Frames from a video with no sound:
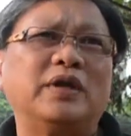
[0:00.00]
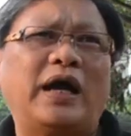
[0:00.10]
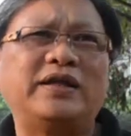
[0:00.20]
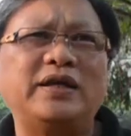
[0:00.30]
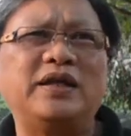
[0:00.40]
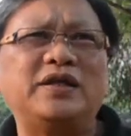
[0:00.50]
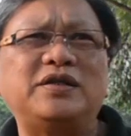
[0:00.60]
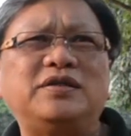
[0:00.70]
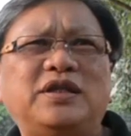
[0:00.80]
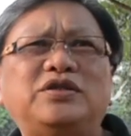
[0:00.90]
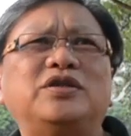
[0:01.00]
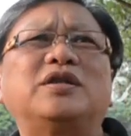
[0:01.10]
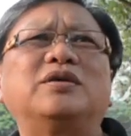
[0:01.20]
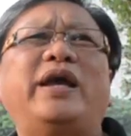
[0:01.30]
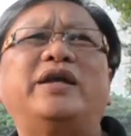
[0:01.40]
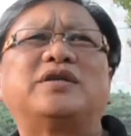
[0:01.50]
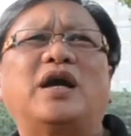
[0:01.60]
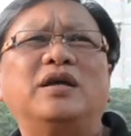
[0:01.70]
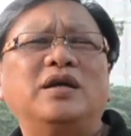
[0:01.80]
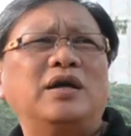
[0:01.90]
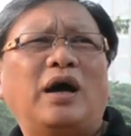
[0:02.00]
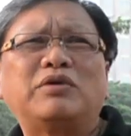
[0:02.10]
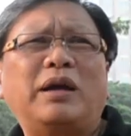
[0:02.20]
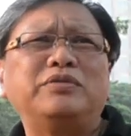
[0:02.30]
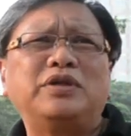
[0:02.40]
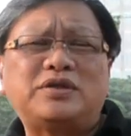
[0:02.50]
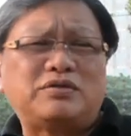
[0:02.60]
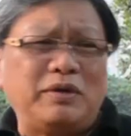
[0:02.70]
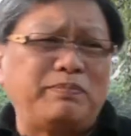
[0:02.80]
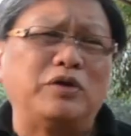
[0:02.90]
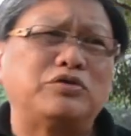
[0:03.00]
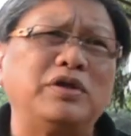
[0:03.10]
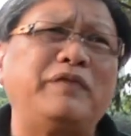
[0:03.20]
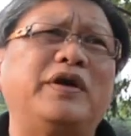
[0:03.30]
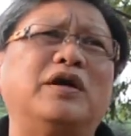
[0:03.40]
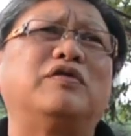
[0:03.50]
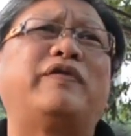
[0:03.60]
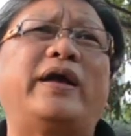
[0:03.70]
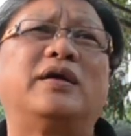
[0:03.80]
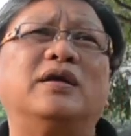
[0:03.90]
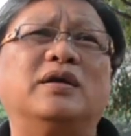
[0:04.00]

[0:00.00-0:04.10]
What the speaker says: I think in this digital age, how come this report so difficult to find?